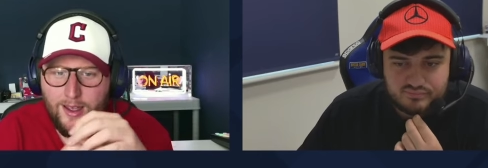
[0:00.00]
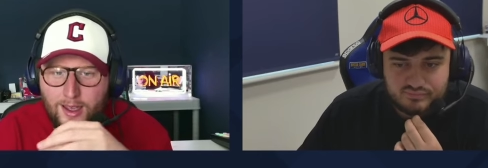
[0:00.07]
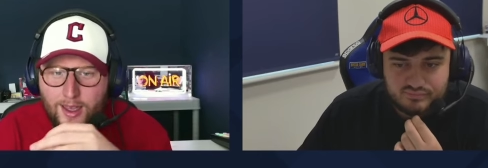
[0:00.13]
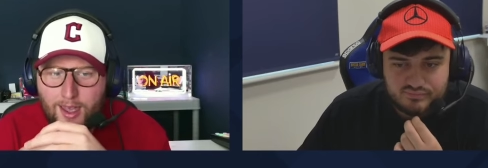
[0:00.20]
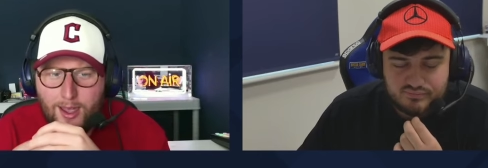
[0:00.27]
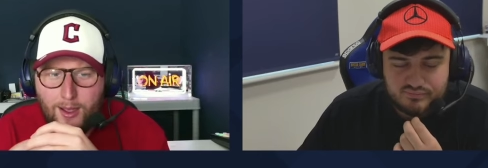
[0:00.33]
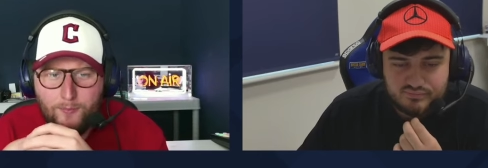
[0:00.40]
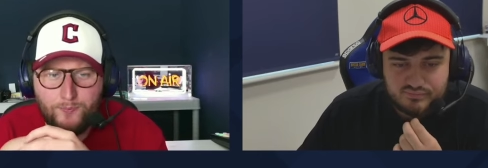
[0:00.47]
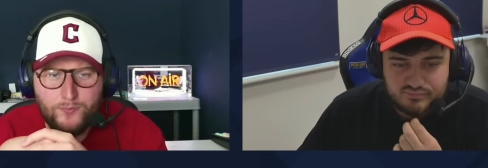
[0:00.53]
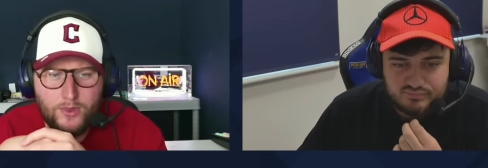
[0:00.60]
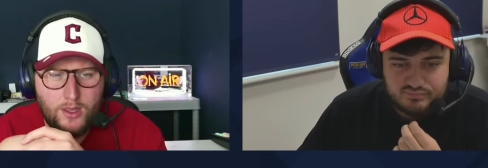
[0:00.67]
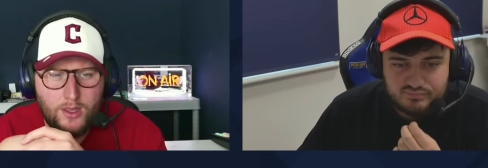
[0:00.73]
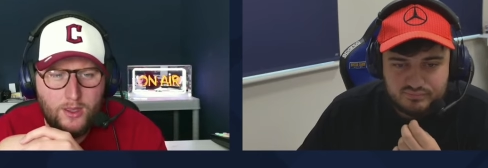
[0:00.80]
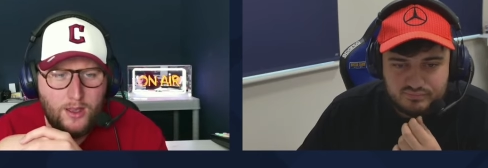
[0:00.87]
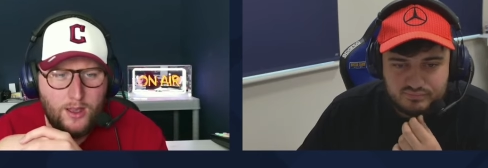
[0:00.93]
Speaker 1: Um,
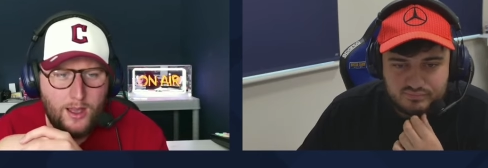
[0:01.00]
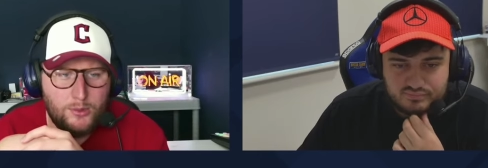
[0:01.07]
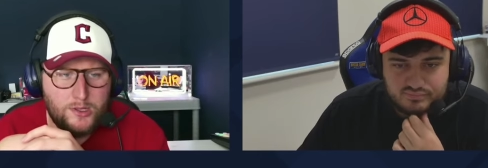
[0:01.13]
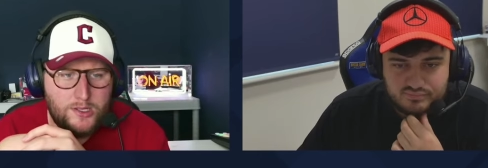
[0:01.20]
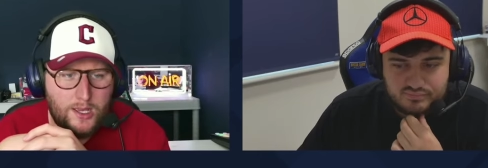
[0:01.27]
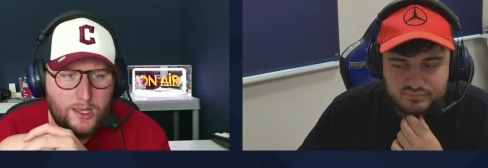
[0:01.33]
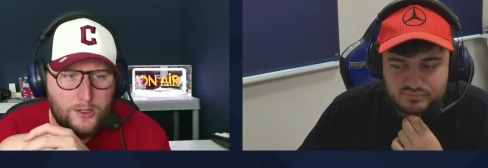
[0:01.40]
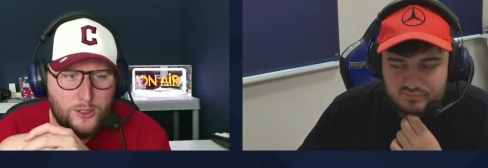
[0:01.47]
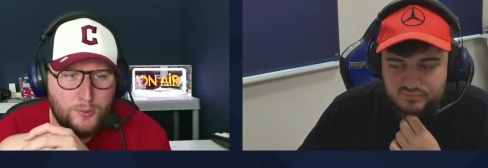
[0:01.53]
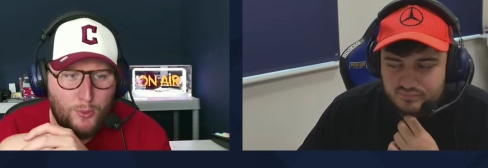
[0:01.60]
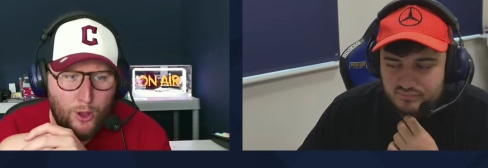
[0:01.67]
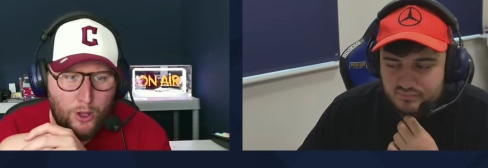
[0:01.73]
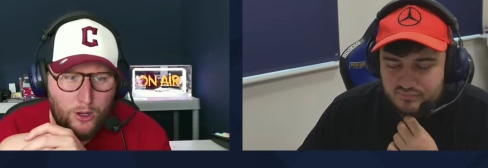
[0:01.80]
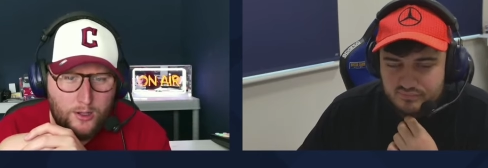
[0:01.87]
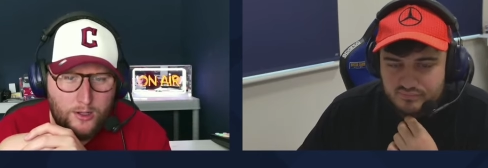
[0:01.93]
I would say
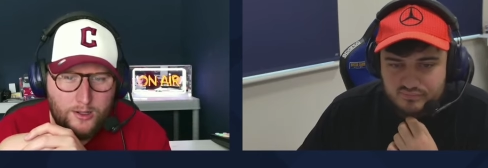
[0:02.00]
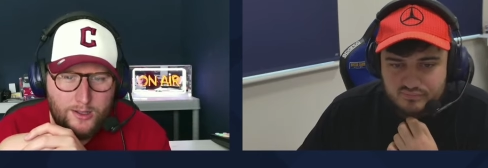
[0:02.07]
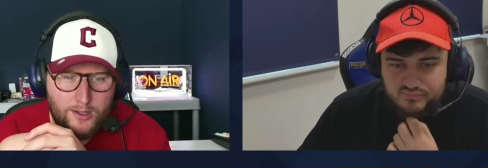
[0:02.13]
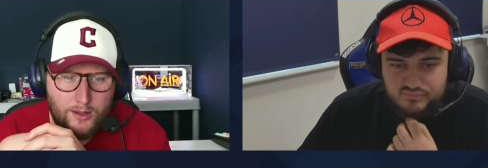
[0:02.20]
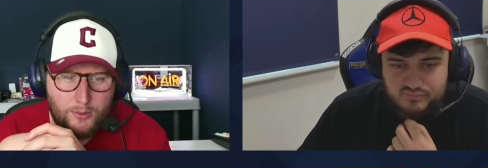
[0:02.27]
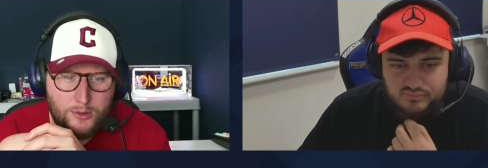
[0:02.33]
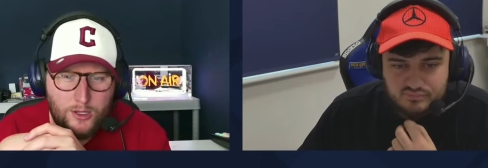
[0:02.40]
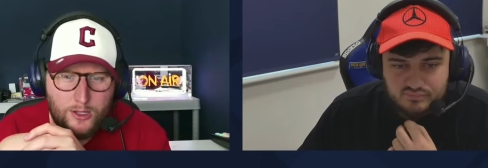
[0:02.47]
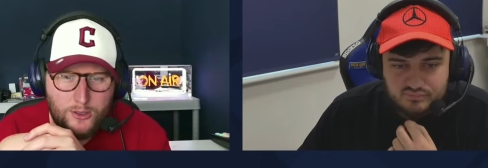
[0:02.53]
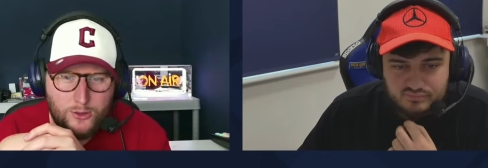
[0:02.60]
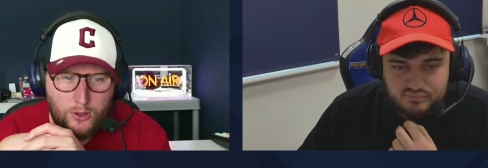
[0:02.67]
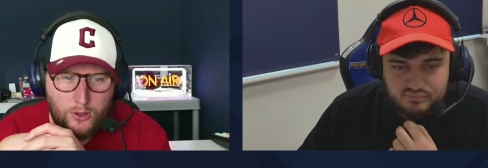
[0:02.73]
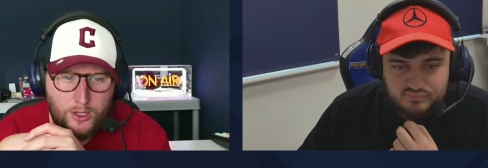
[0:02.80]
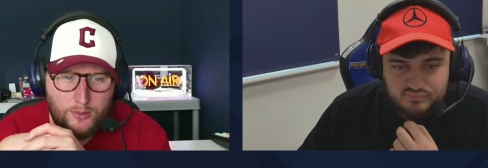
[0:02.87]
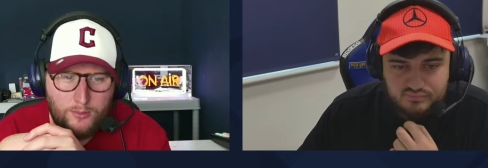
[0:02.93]
smaller, which I
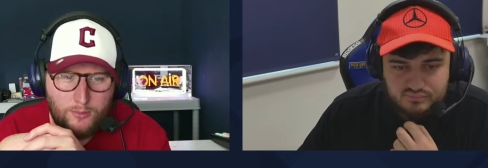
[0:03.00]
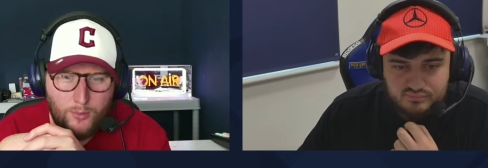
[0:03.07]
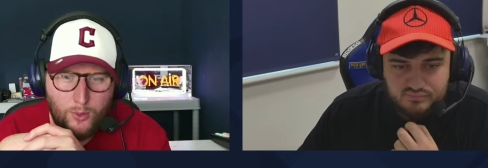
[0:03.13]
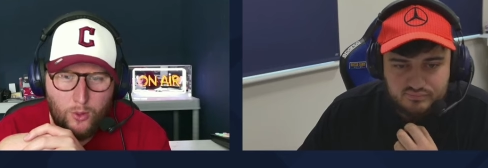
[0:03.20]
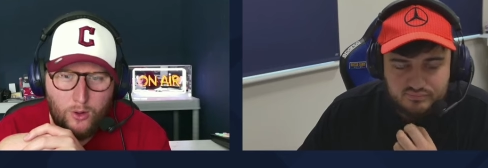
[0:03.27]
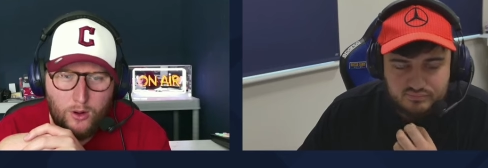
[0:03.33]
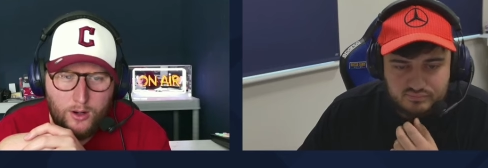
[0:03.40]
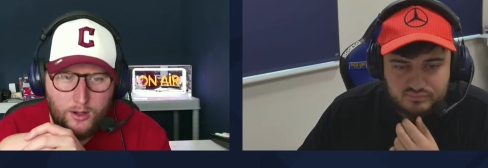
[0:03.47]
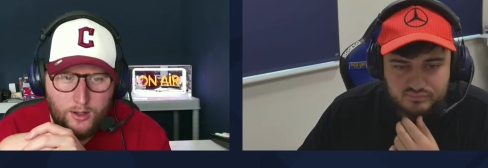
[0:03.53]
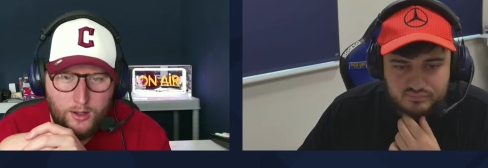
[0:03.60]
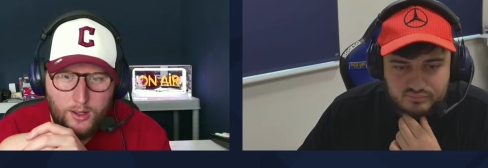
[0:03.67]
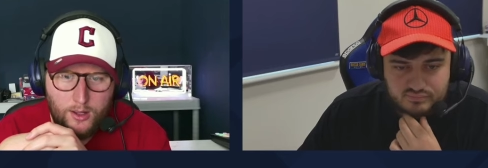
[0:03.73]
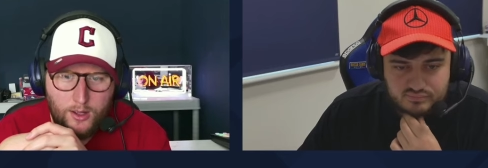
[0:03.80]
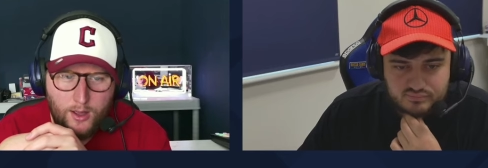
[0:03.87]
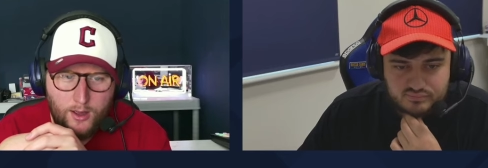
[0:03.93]
enjoyed more,
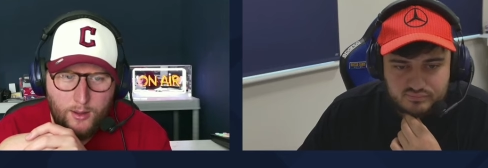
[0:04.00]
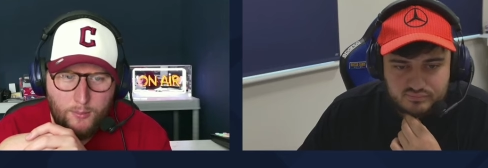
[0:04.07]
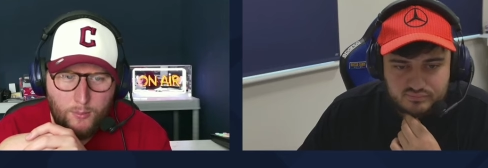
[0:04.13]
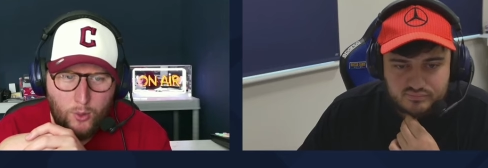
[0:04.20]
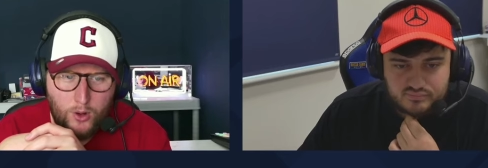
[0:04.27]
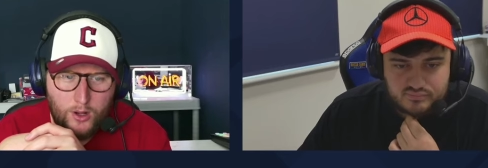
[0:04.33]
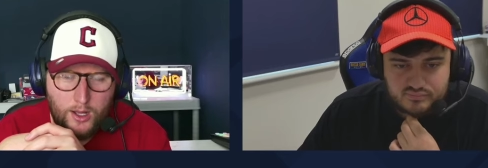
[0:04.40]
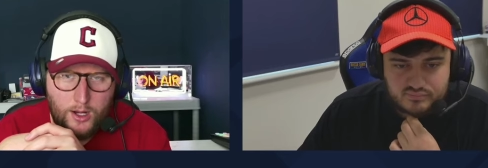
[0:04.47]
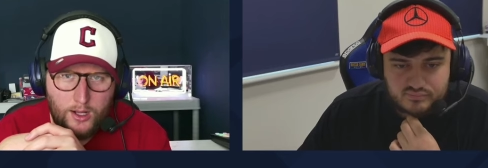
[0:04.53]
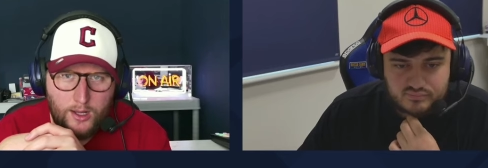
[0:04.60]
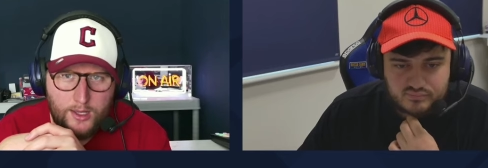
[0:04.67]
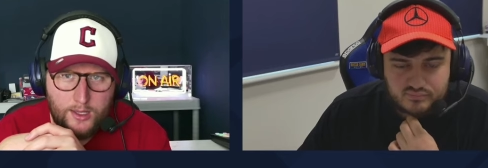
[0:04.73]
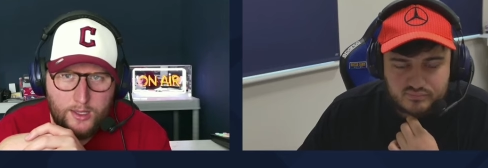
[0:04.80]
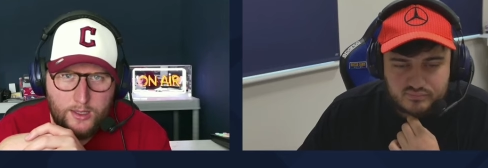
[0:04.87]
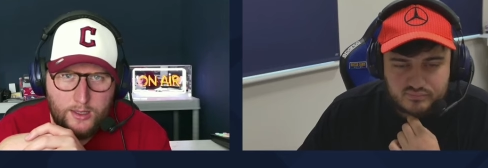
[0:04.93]
more kind of
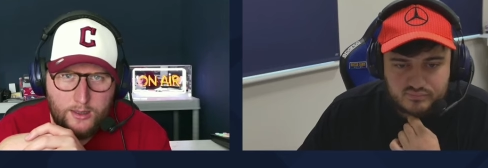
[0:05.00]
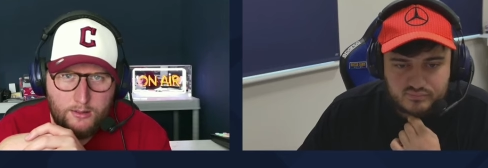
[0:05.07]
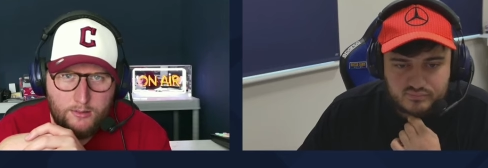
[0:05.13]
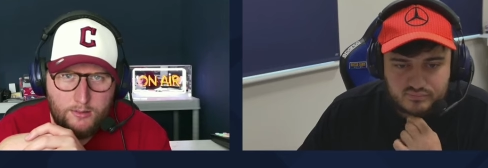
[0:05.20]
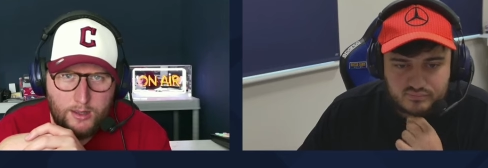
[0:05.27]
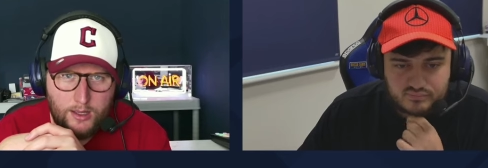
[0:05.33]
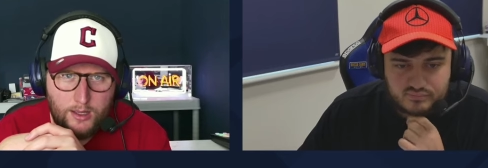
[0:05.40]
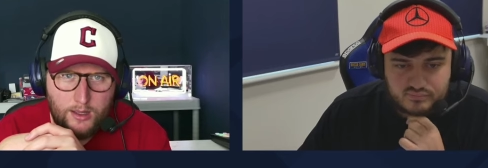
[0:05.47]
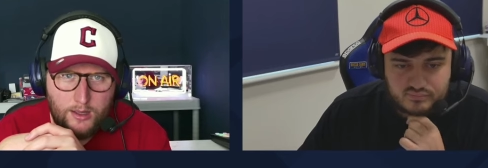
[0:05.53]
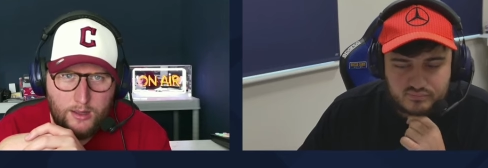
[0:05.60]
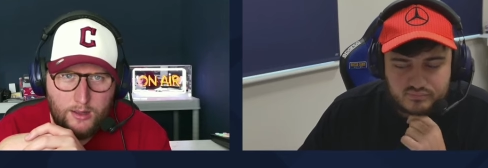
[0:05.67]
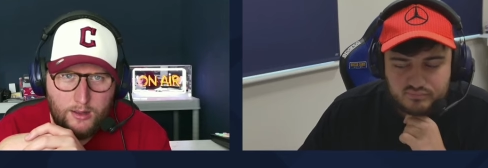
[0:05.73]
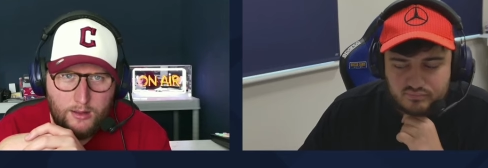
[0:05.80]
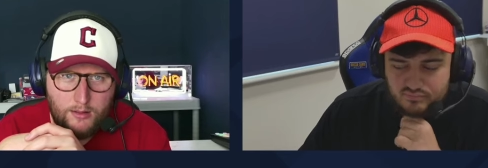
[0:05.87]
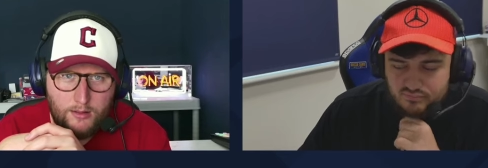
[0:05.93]
like
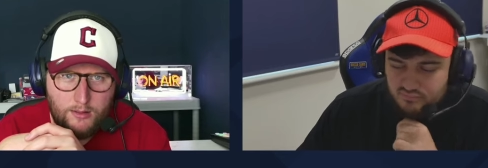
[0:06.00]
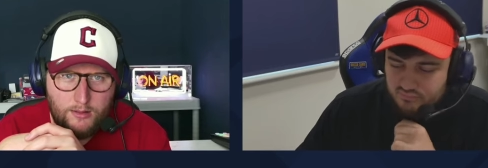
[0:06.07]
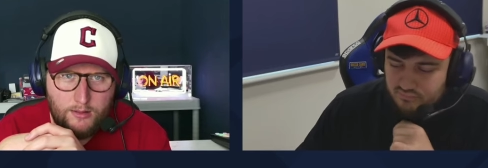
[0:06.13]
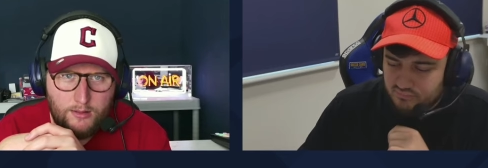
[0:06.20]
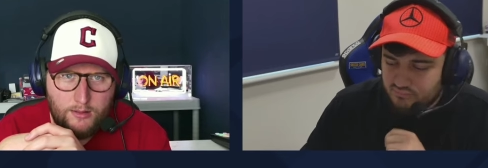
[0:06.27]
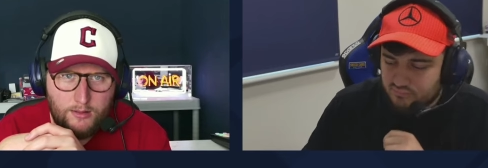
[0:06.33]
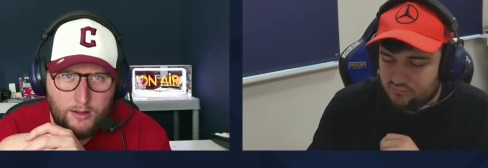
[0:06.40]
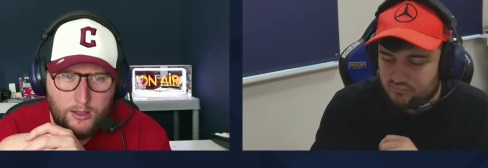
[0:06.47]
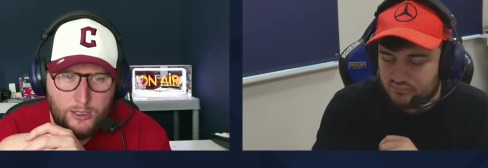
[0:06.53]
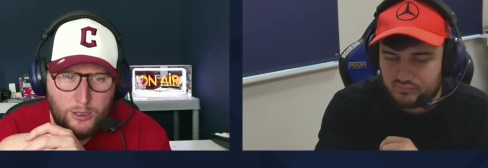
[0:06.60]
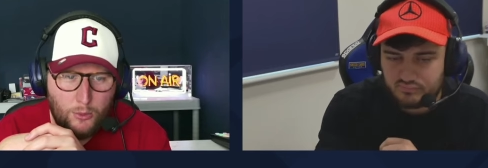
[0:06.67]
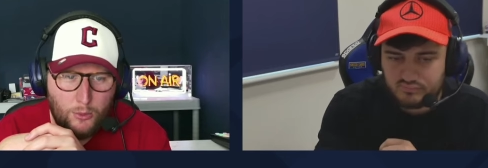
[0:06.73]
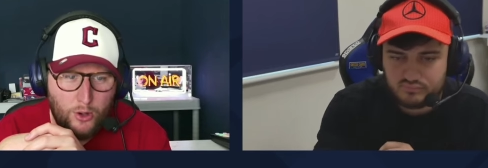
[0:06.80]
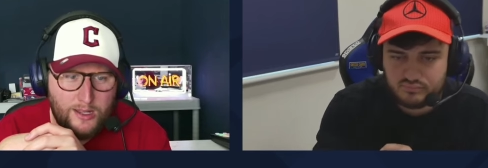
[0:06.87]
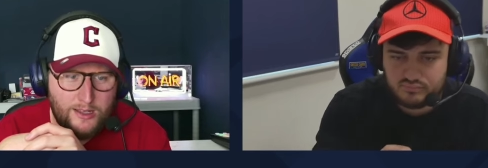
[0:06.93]
uh, I don't know,
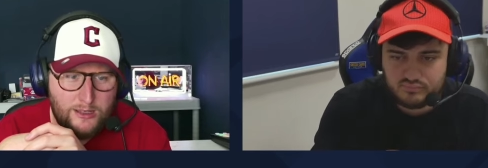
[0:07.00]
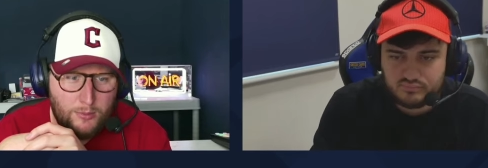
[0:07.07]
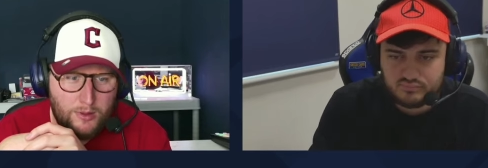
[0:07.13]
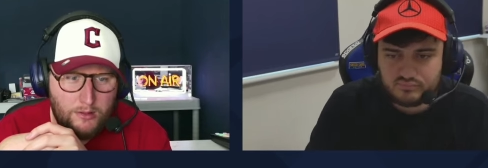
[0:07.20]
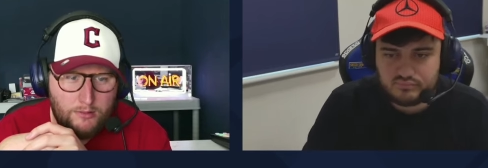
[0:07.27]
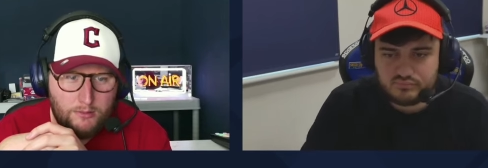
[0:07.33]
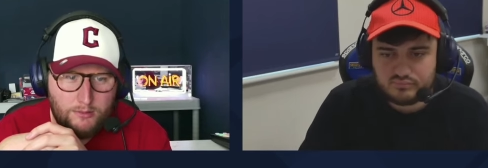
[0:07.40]
more intimate